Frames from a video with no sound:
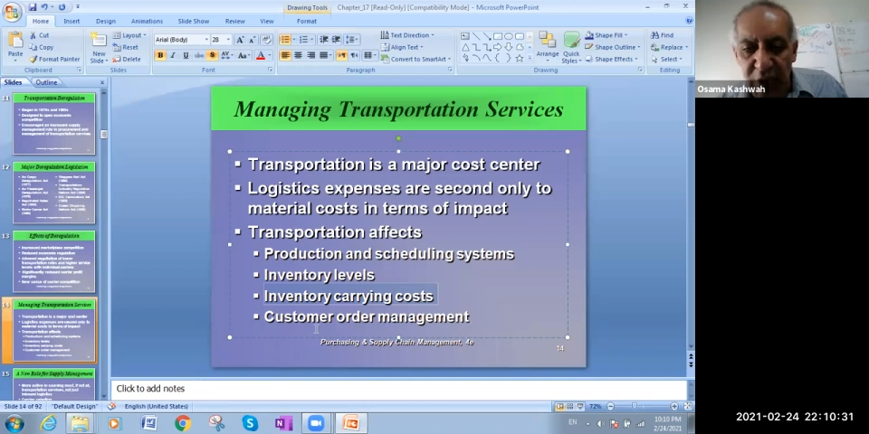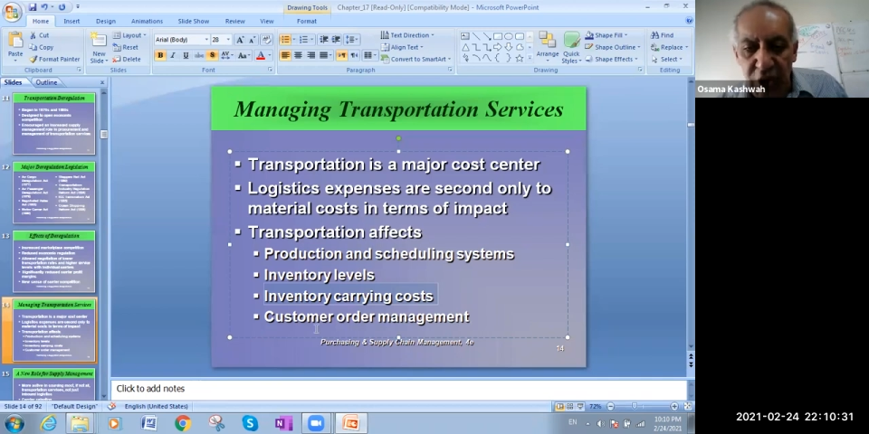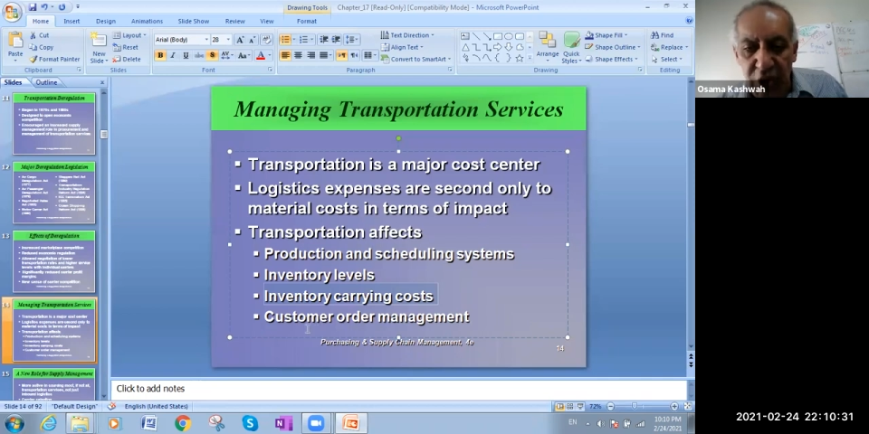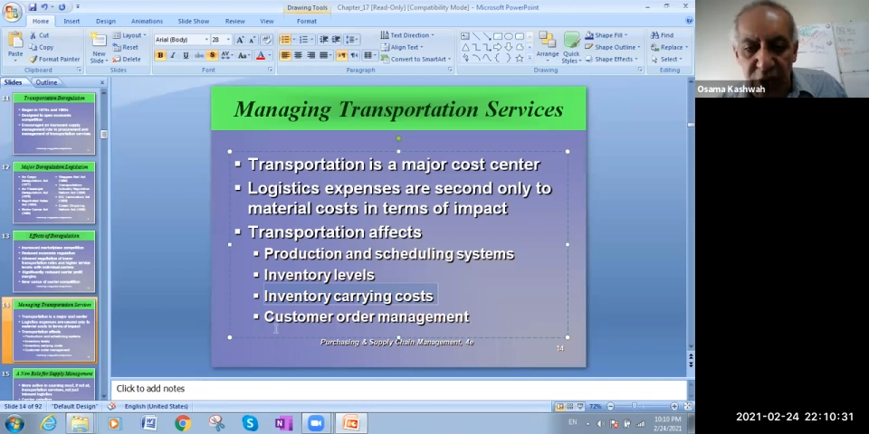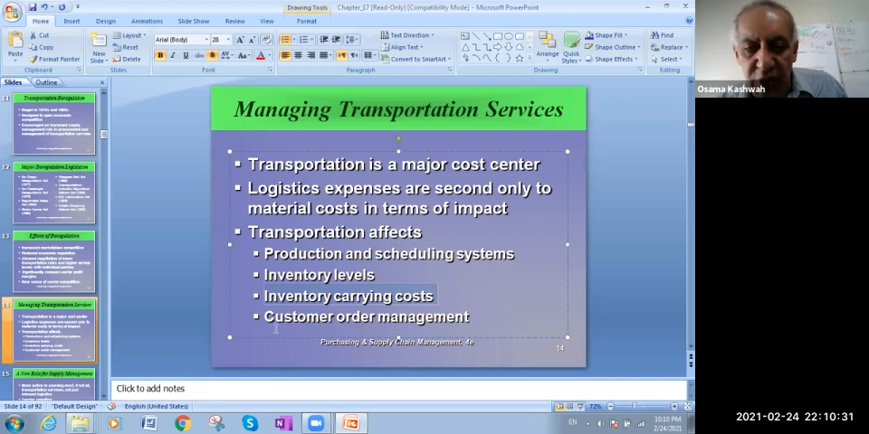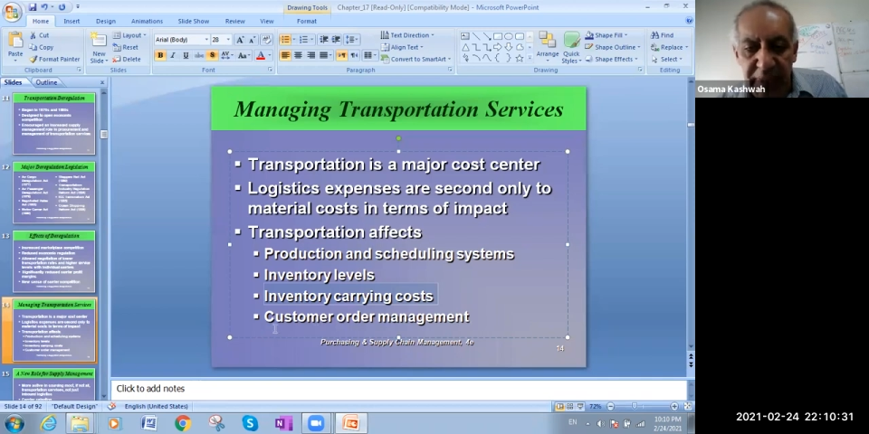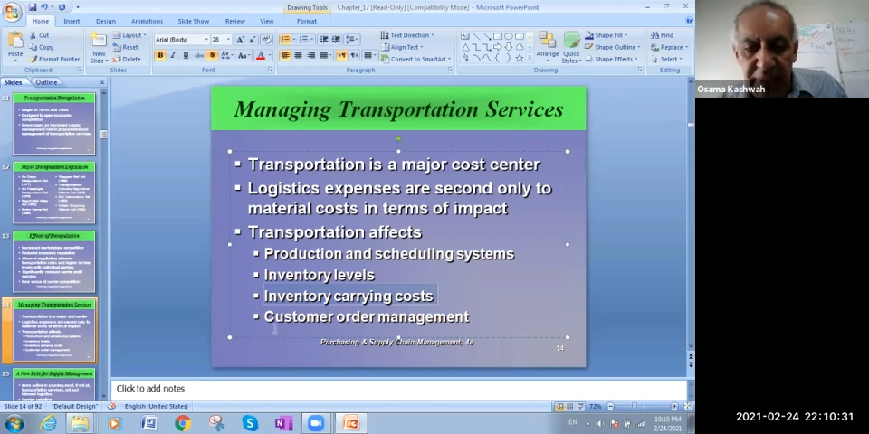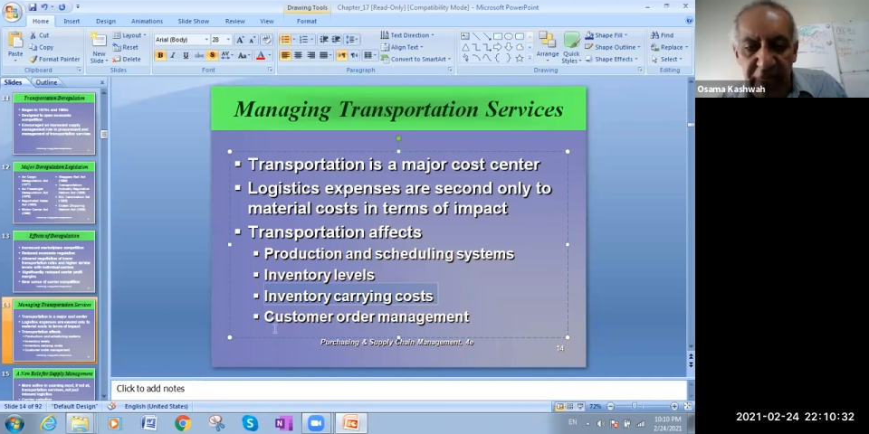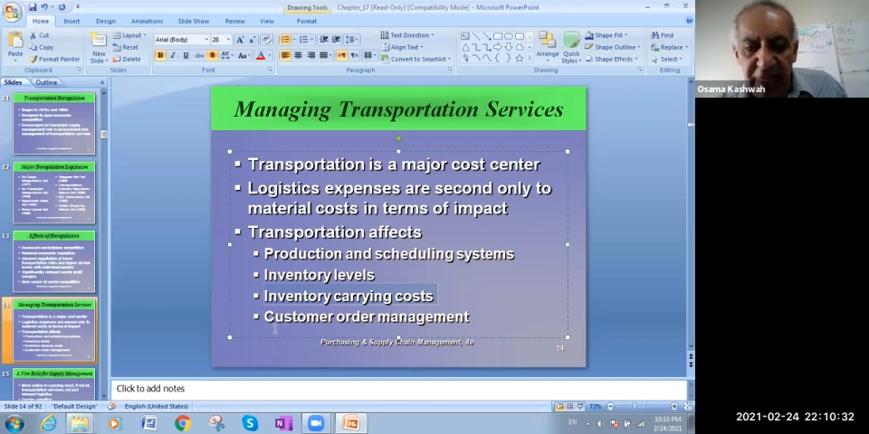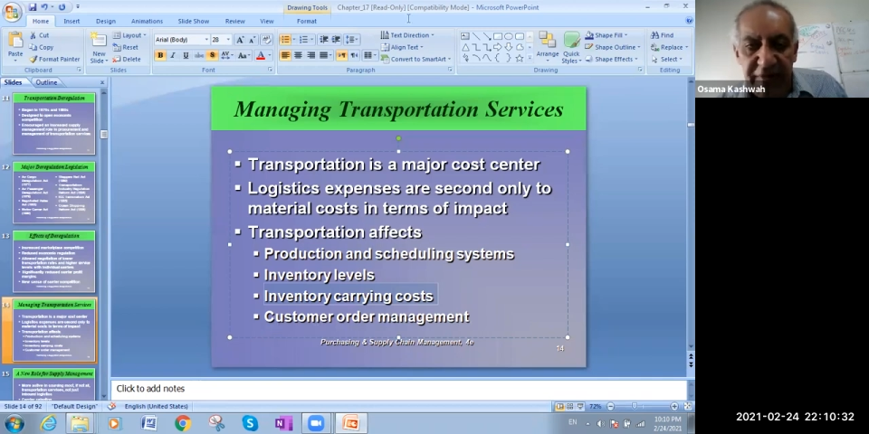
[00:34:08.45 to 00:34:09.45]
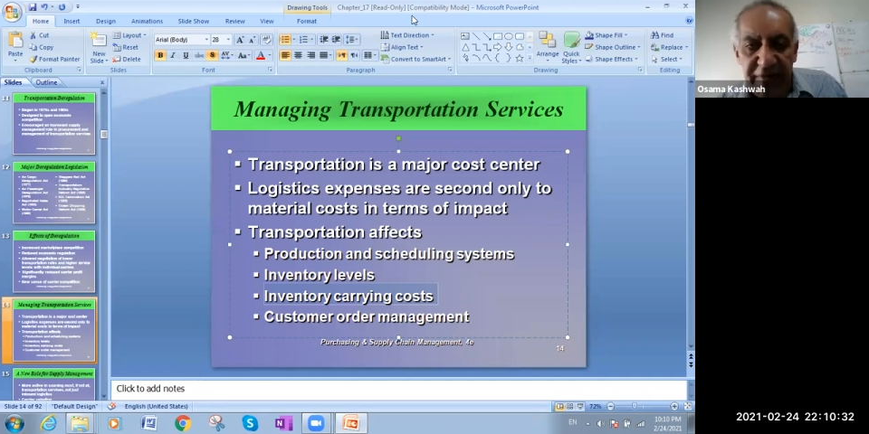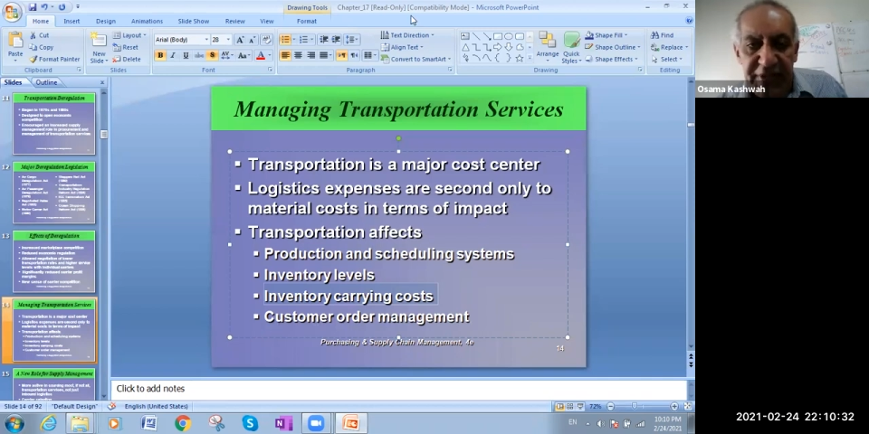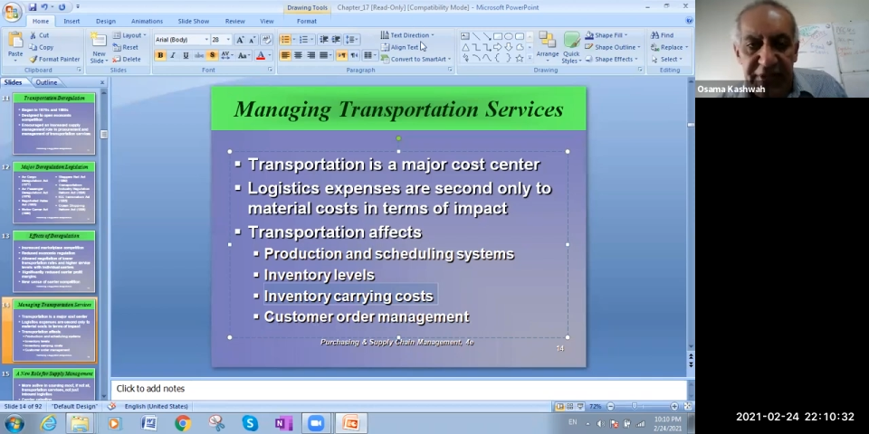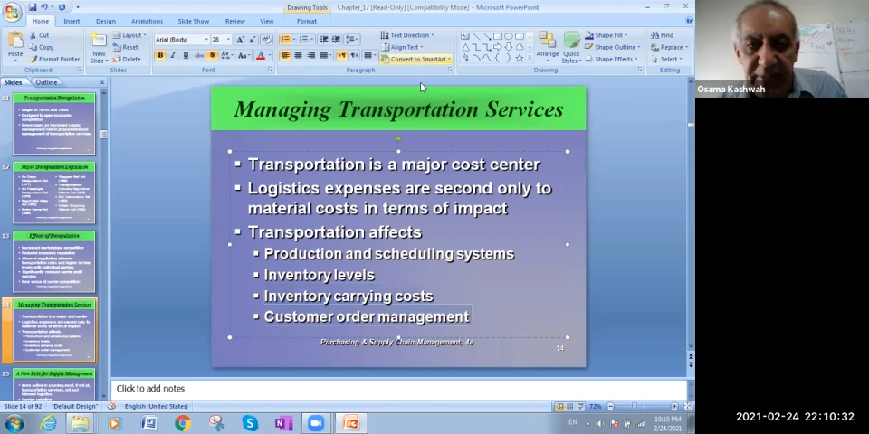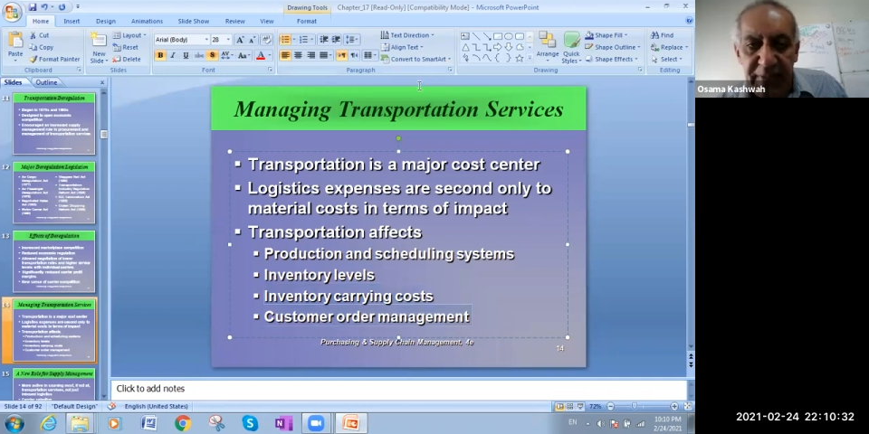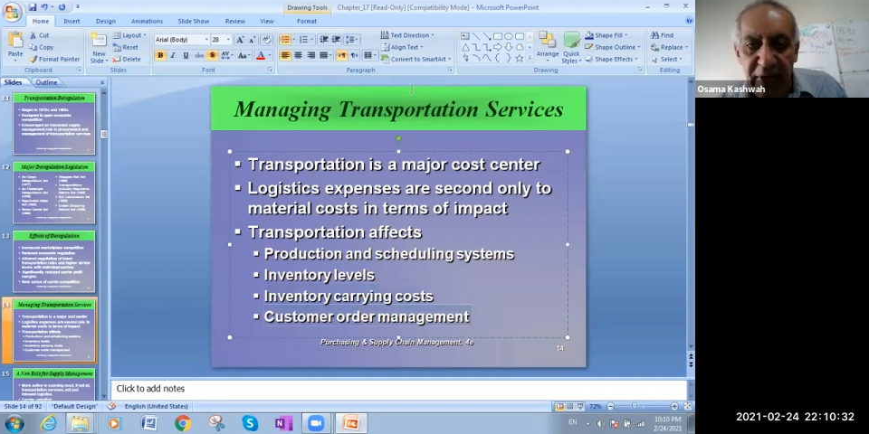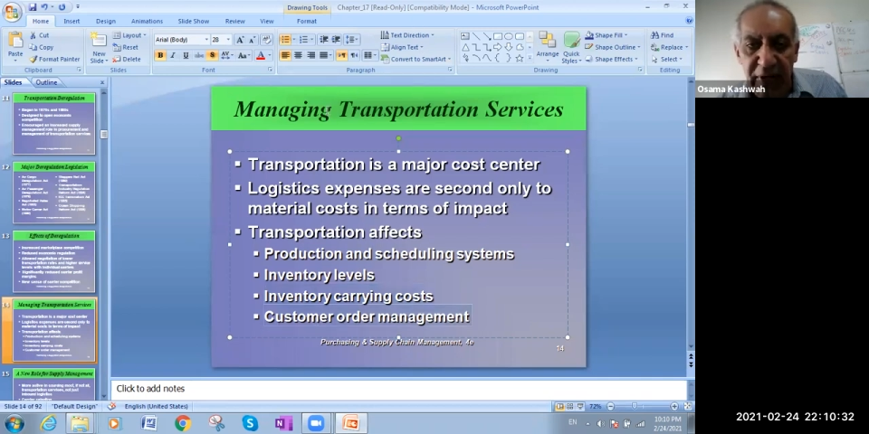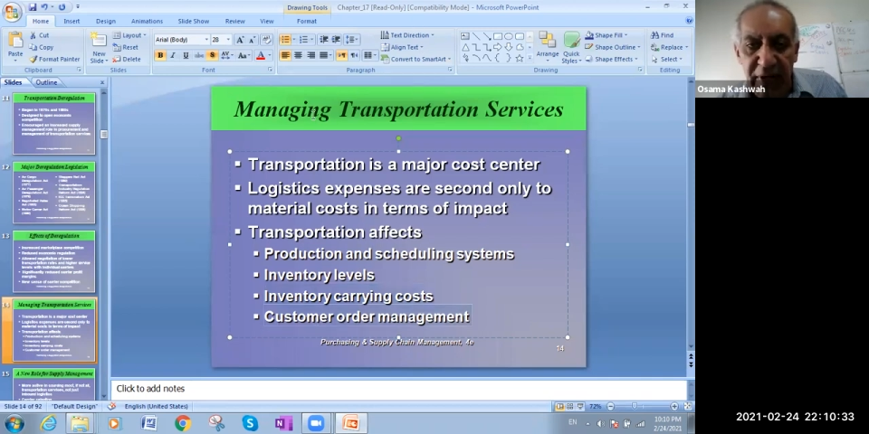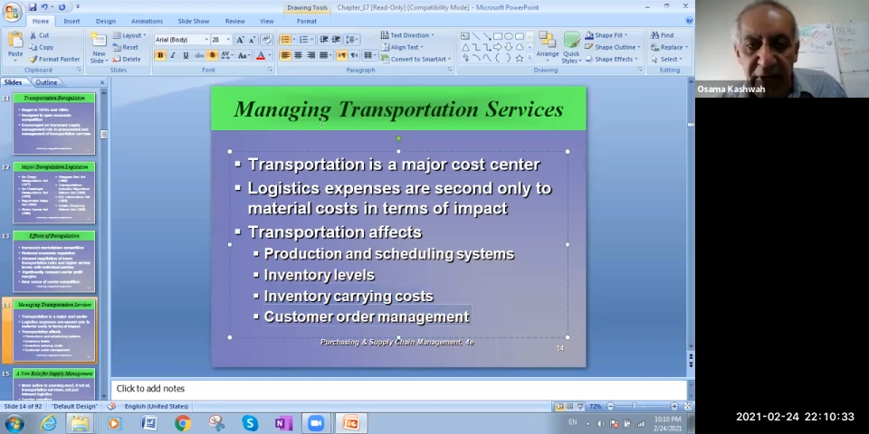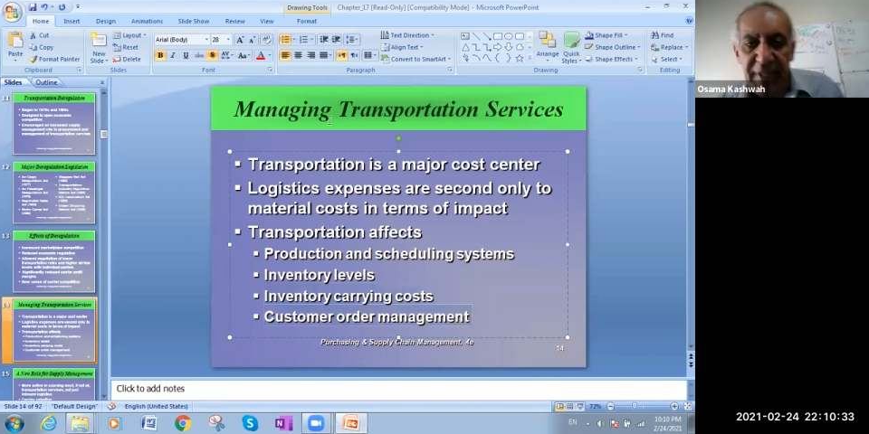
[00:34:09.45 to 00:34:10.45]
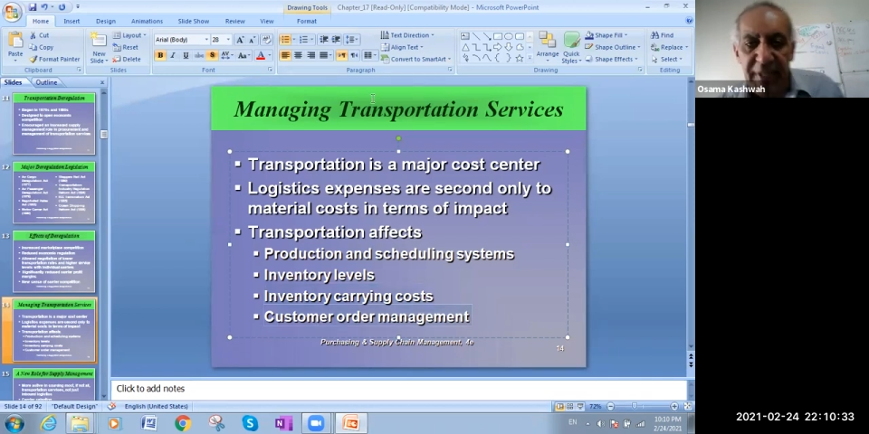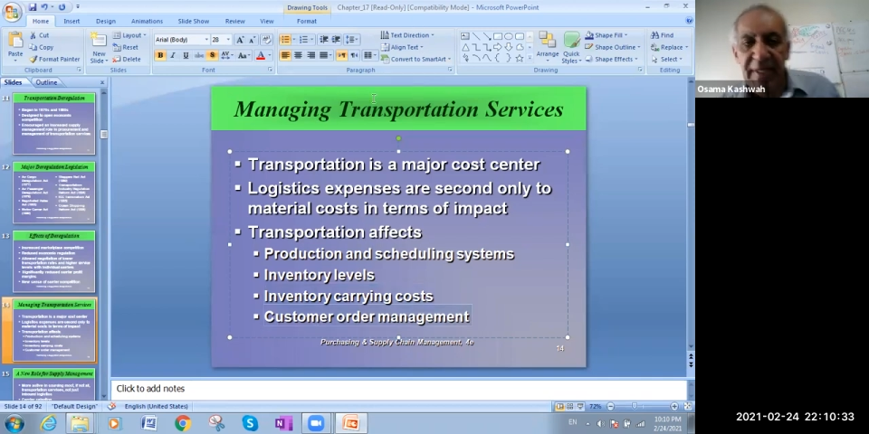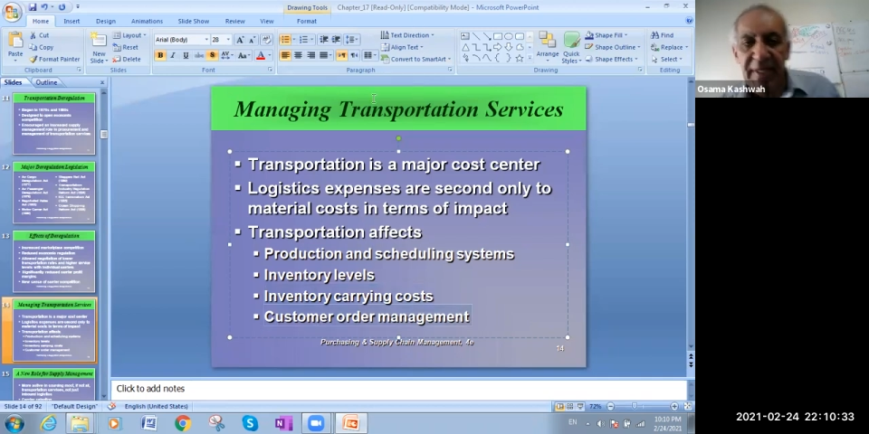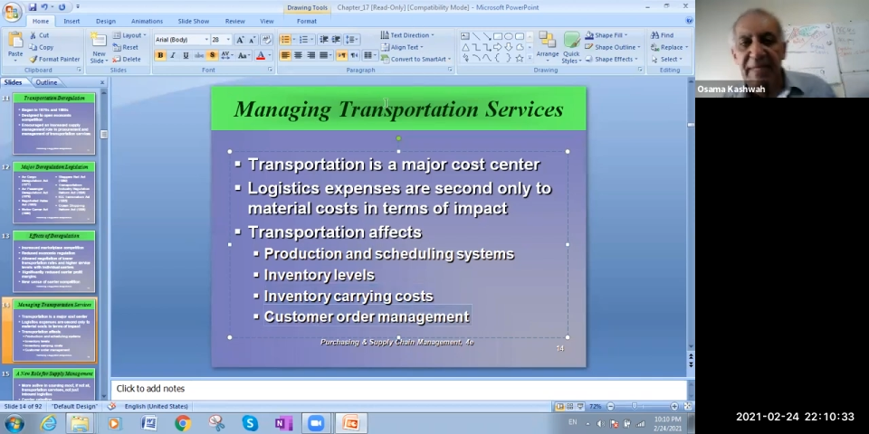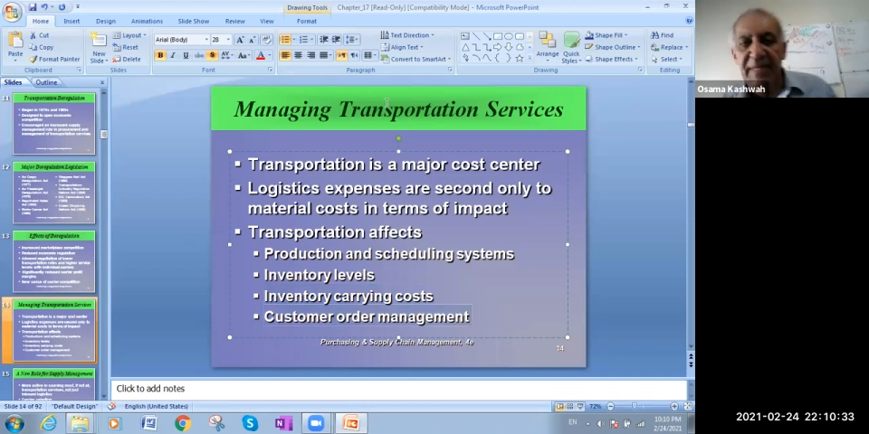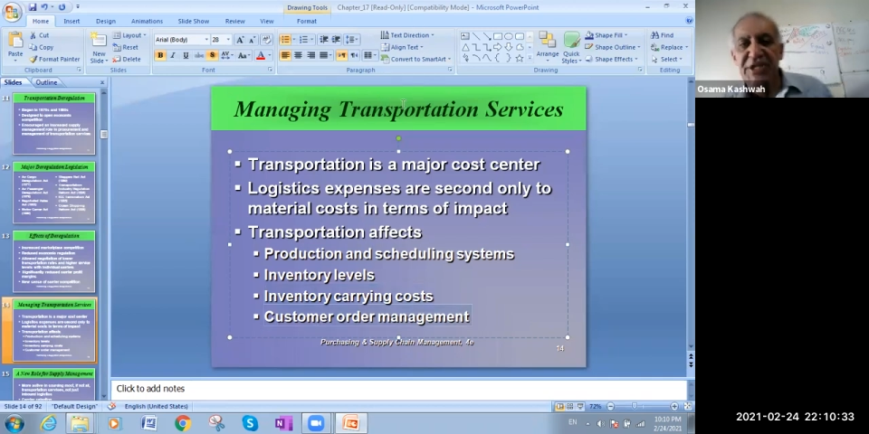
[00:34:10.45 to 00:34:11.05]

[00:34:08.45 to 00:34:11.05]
will be affected by the managing